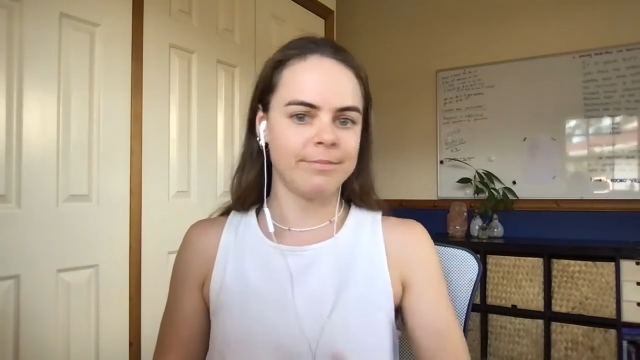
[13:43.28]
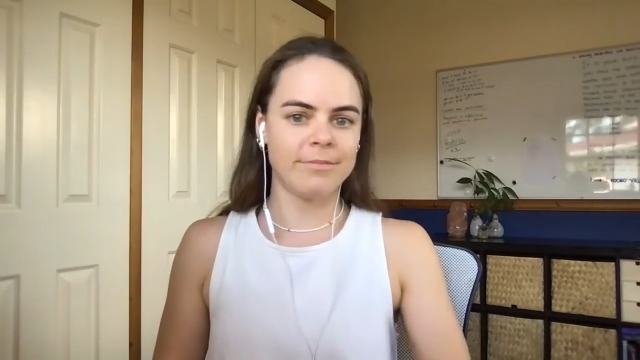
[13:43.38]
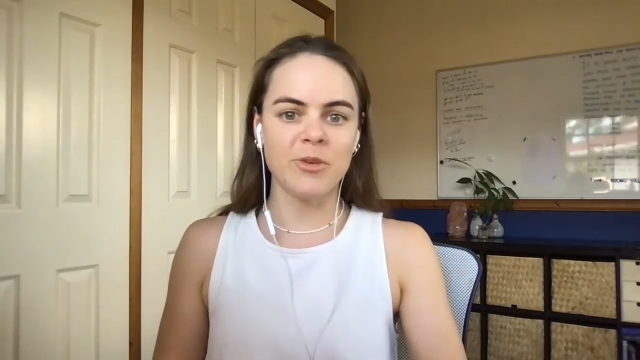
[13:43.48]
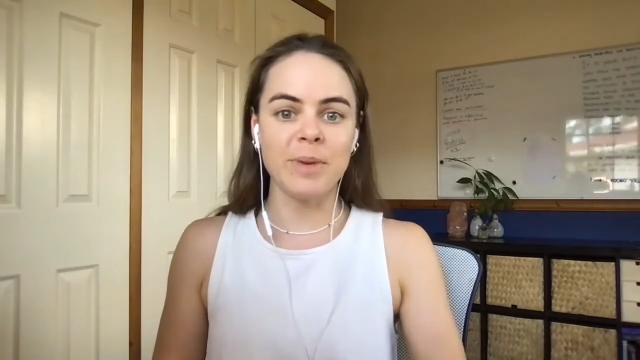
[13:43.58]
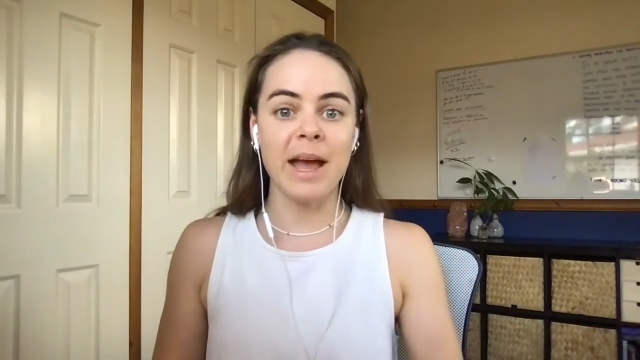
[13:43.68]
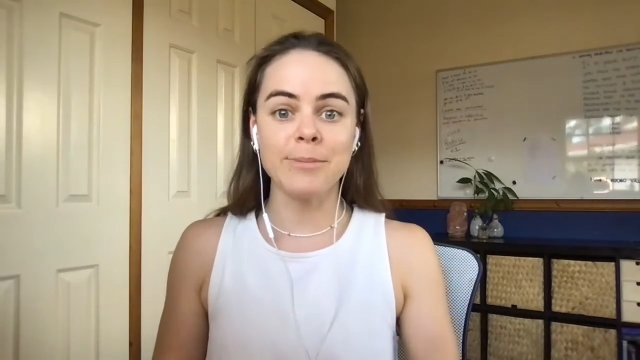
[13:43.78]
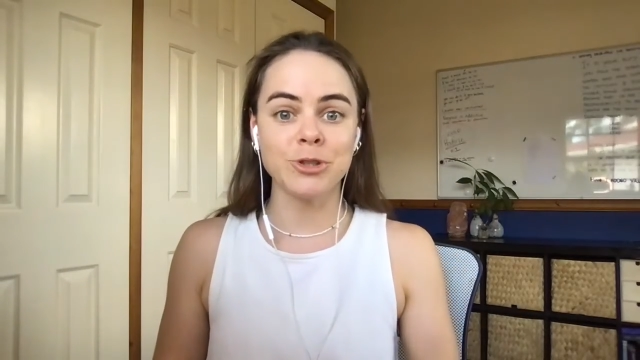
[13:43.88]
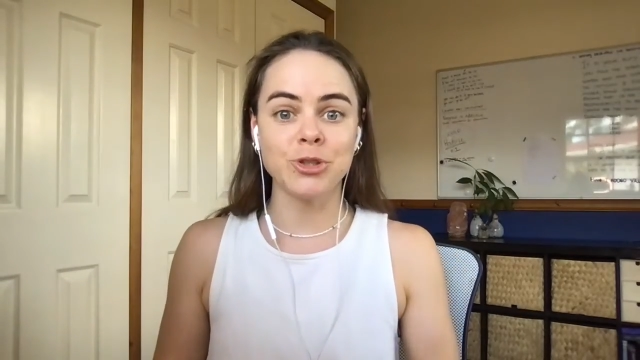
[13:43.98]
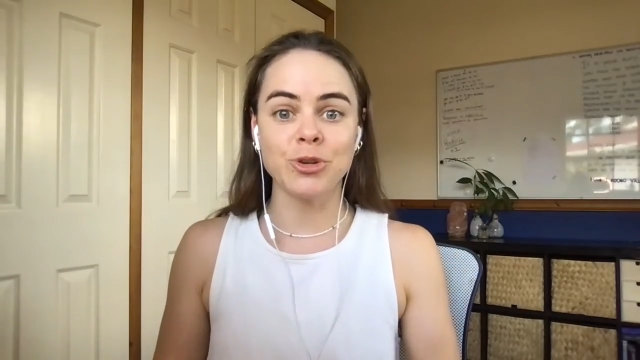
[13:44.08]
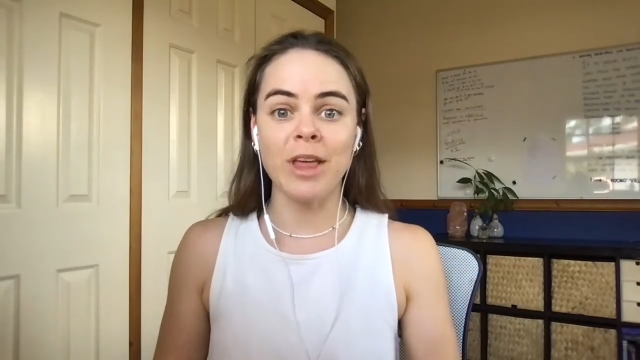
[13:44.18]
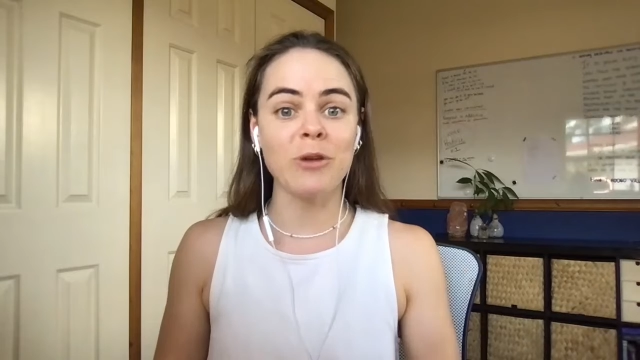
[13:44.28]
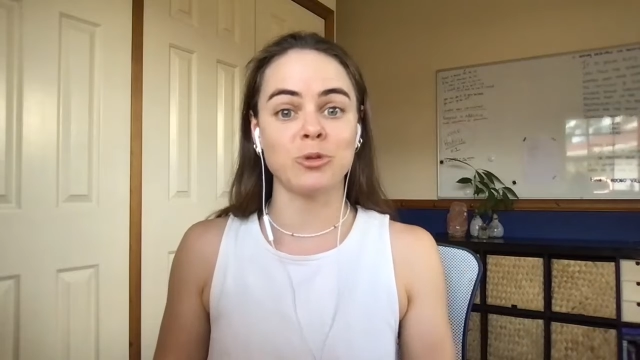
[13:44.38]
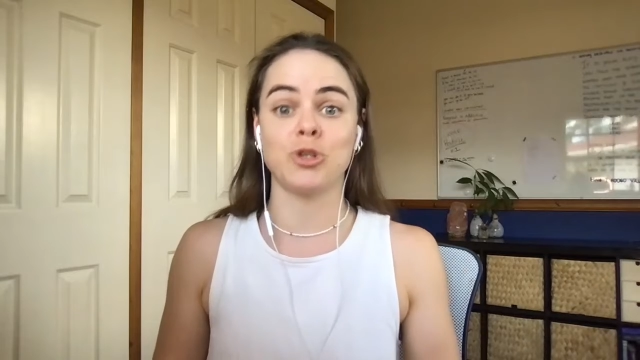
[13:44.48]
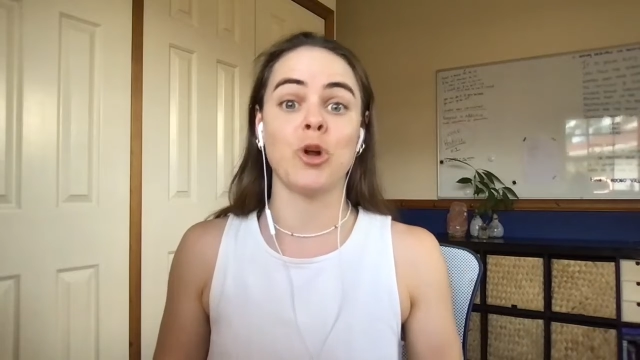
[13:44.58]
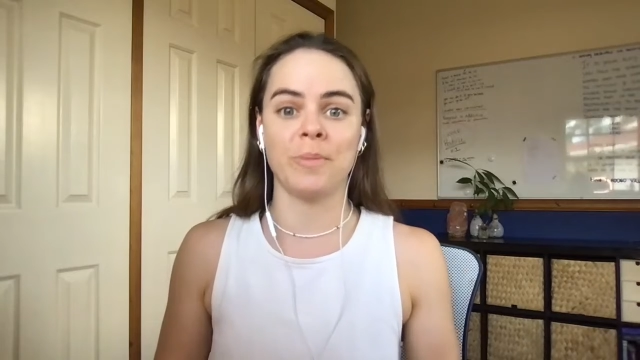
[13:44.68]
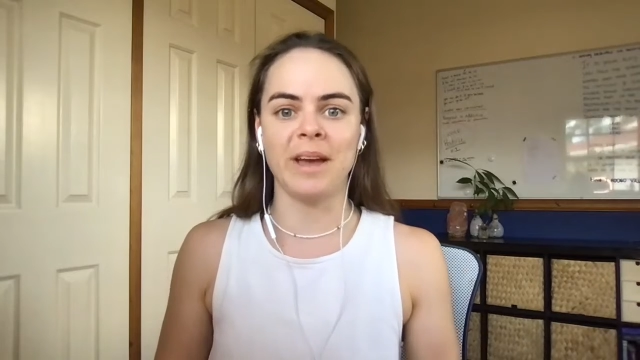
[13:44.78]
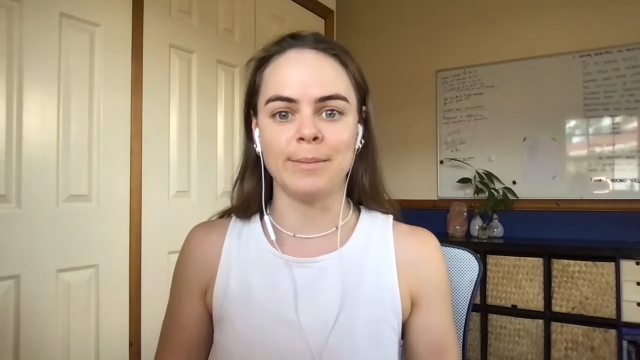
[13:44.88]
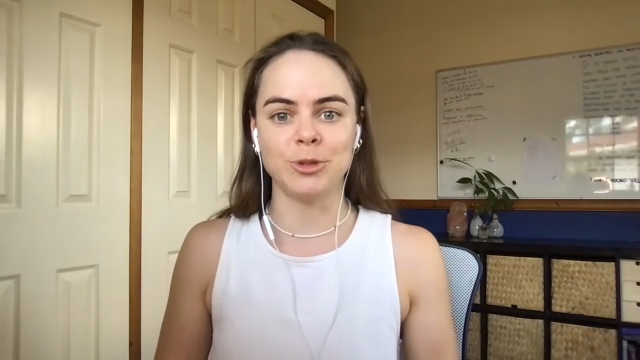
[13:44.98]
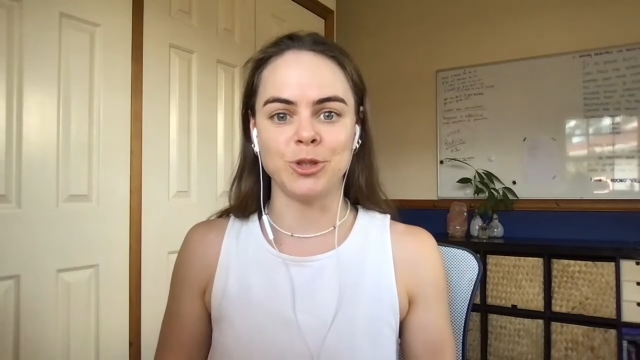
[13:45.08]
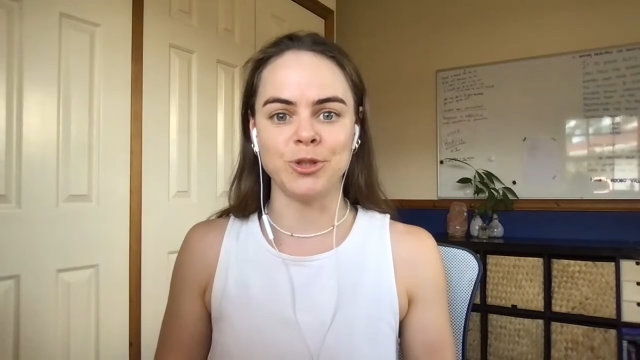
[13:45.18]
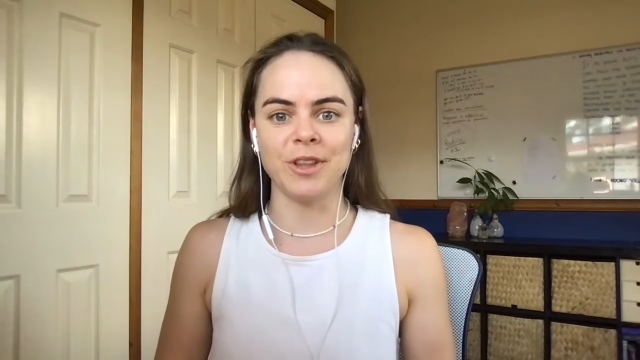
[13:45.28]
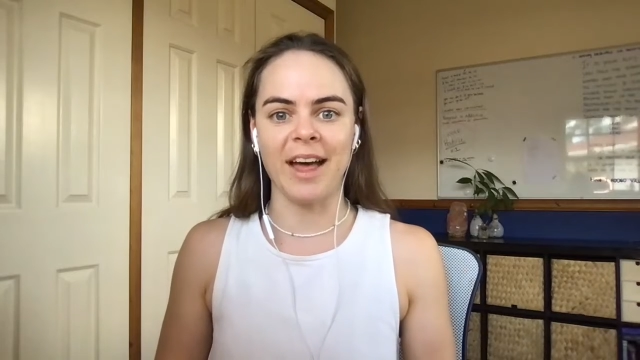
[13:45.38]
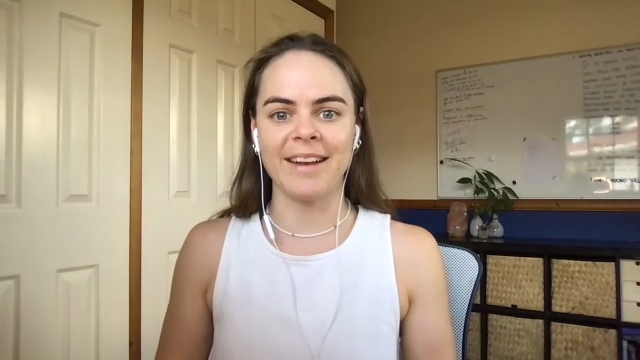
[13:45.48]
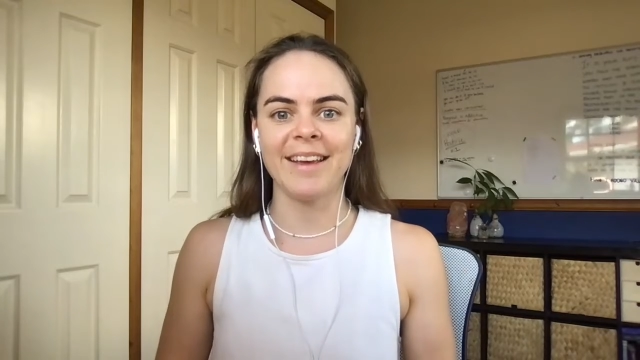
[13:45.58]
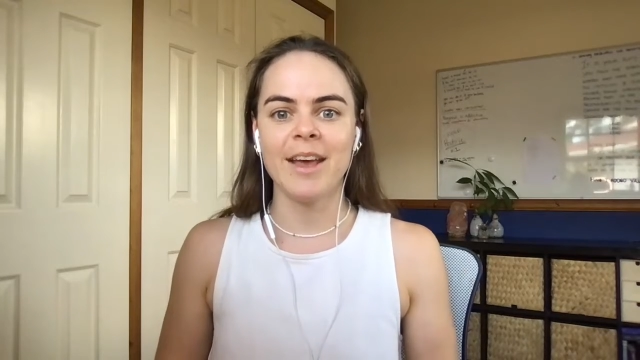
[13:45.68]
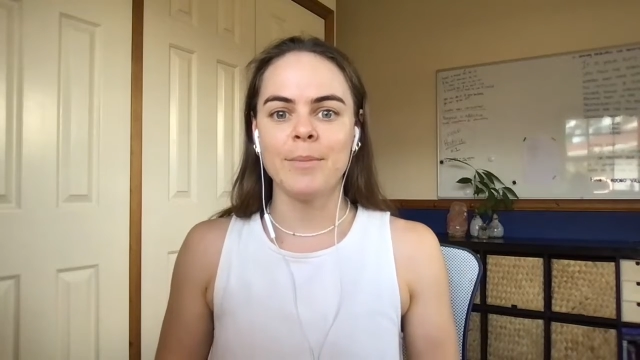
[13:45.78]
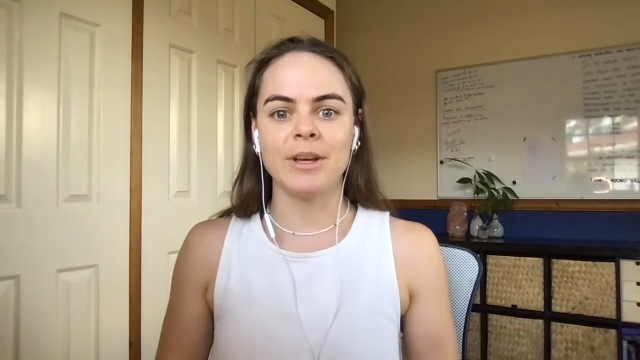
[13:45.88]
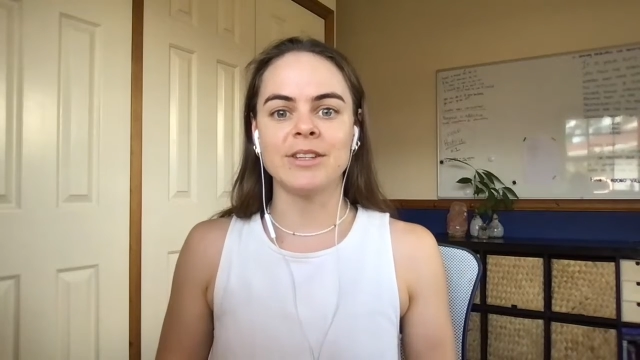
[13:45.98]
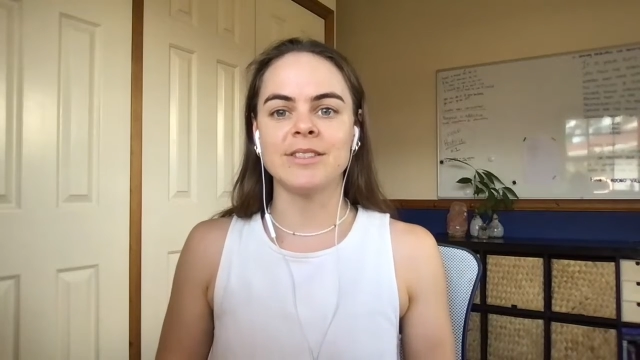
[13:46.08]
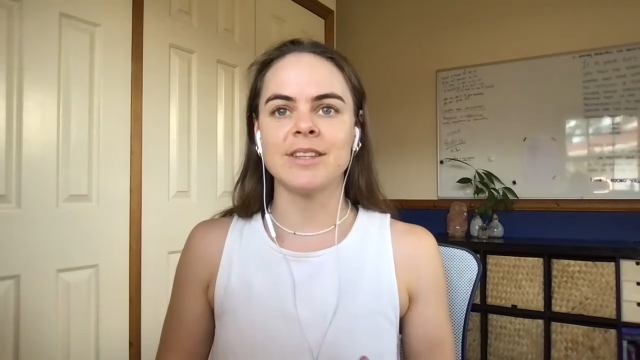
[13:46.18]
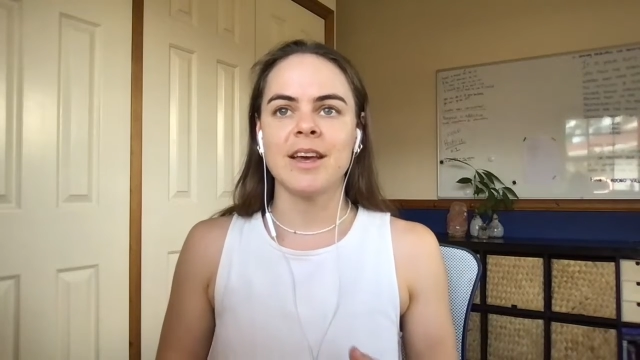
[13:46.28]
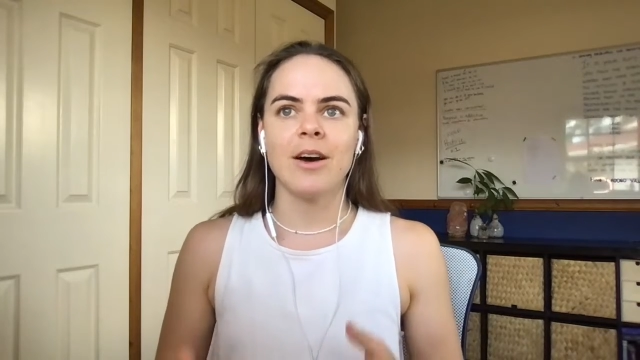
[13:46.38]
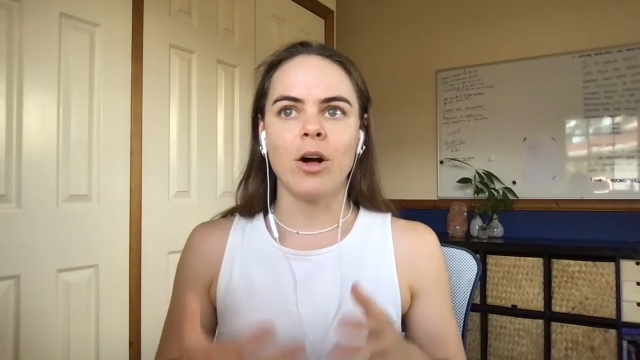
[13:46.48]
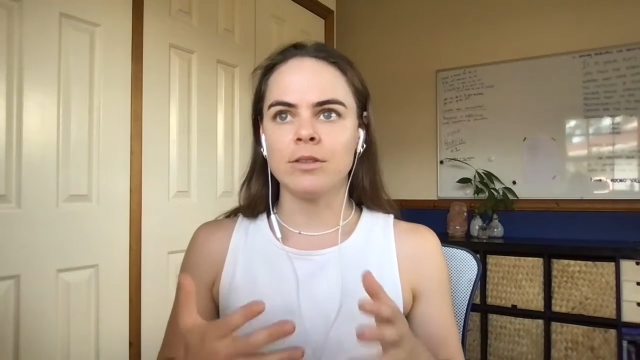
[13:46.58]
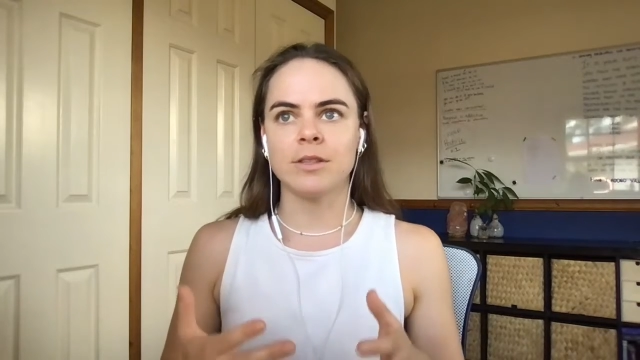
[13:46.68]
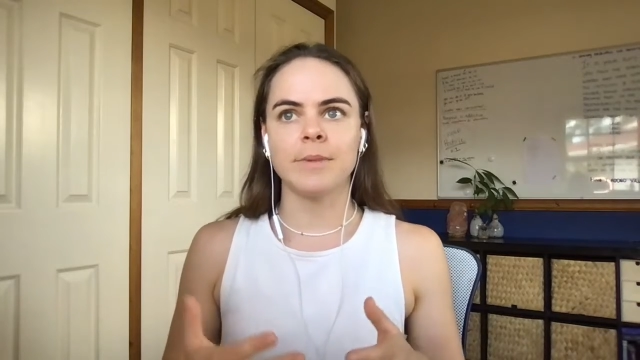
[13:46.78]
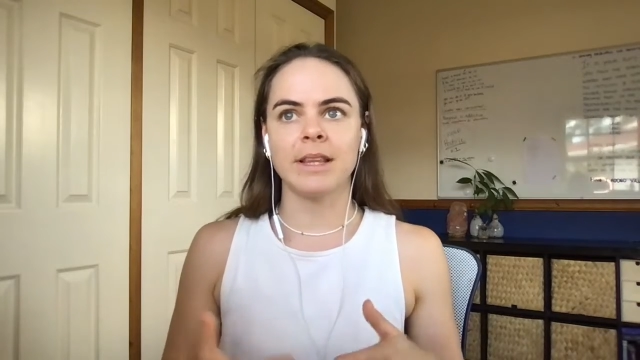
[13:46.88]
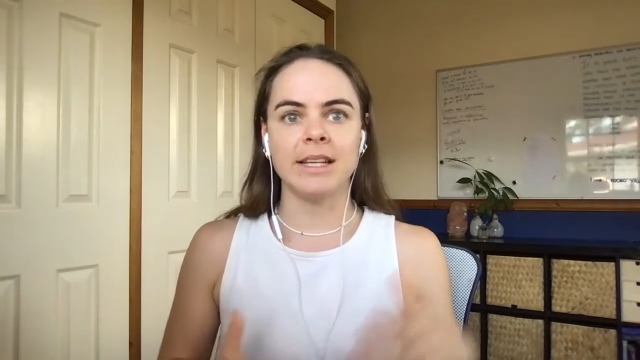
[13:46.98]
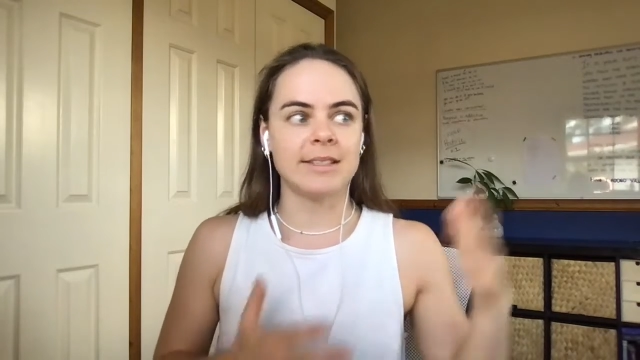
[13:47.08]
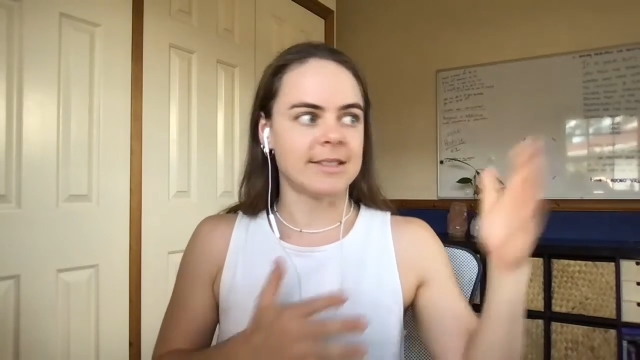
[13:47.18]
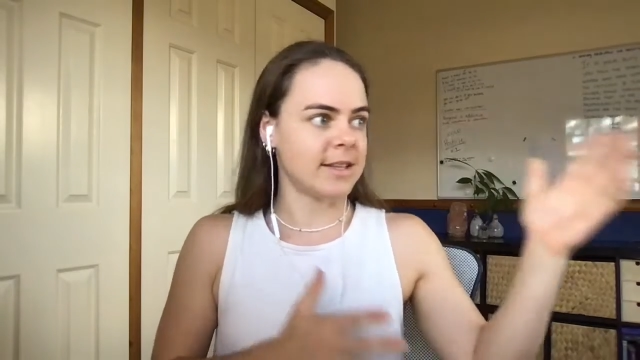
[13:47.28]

to be able to do that or to not be able to do that because ultimately